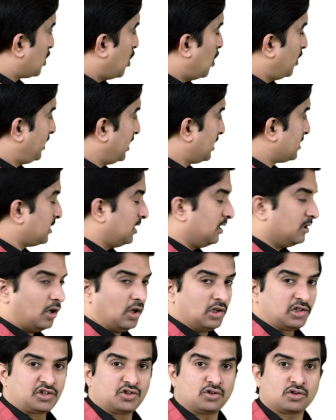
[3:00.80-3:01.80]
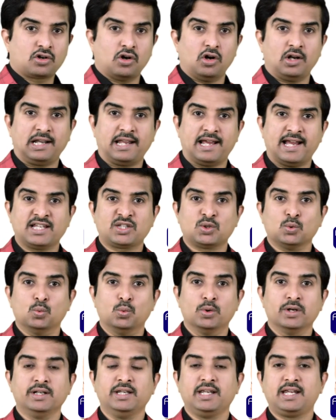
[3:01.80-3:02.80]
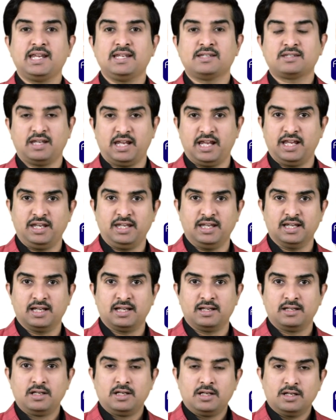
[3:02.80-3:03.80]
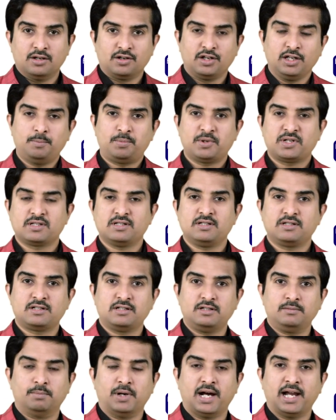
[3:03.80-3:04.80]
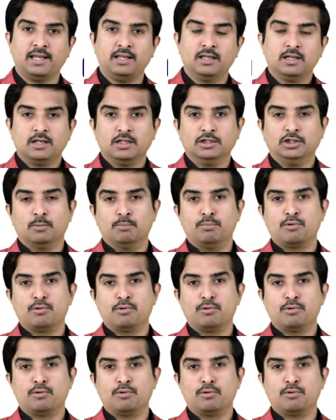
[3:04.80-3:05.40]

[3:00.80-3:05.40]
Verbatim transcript: cortex is also called as Wernicke's area, represented by the